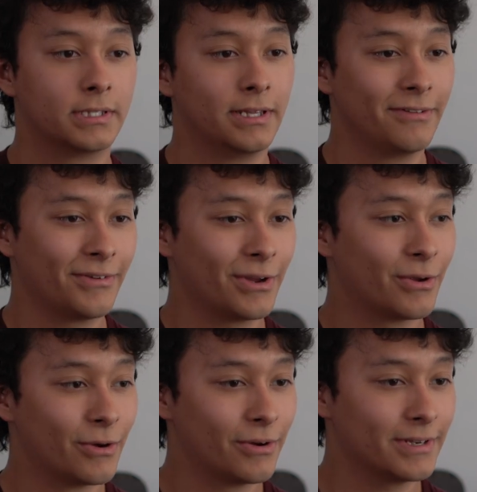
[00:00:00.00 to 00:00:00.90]
Delivering
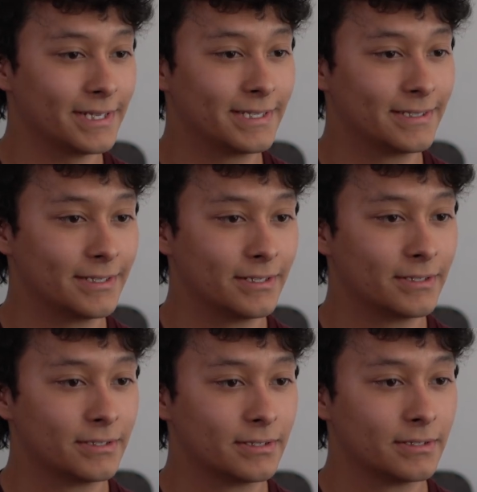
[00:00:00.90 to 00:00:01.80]
Good is,
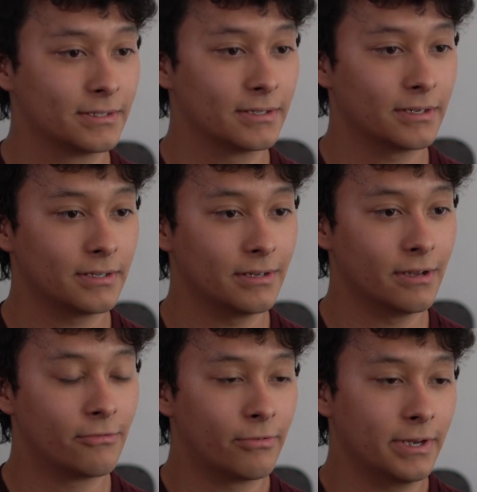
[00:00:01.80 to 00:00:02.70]
is a
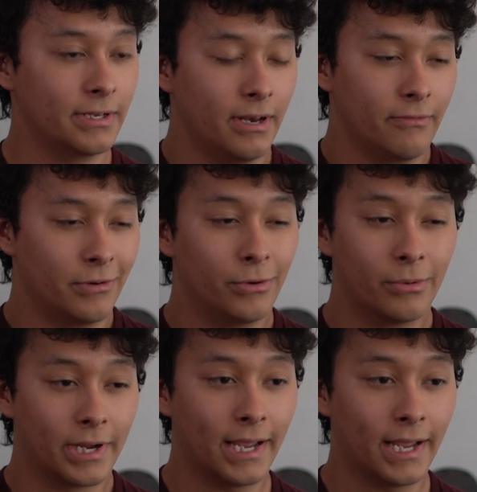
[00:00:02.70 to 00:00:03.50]
friend I never knew I